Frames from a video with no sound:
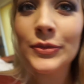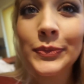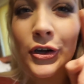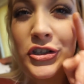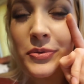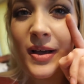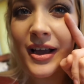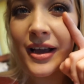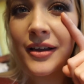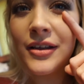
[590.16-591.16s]

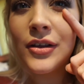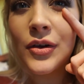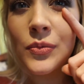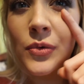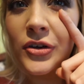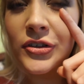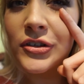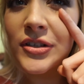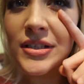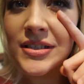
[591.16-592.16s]
Bourjois
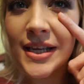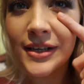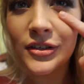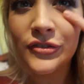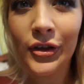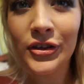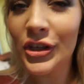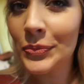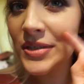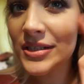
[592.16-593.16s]
one second
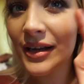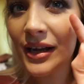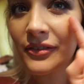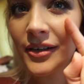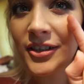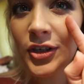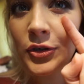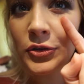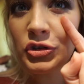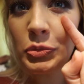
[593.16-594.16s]
volume mascara in
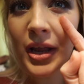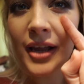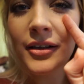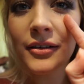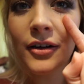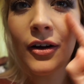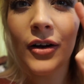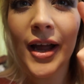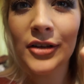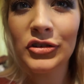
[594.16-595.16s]
ultra black
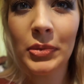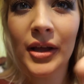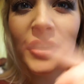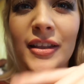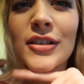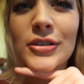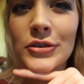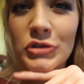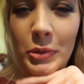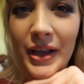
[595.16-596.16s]
or extra black. I think it's
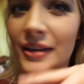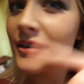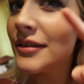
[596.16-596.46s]
ultra black.